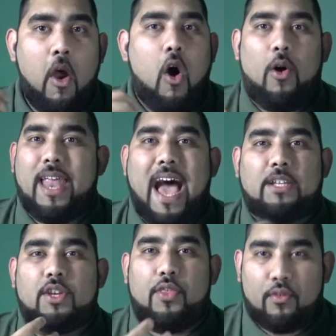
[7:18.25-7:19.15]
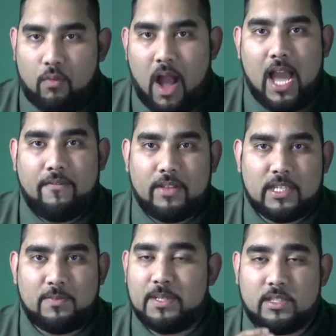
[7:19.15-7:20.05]
on how to thrive in
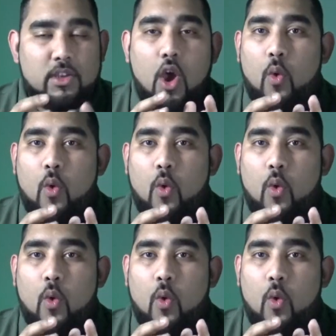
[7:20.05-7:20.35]
this business,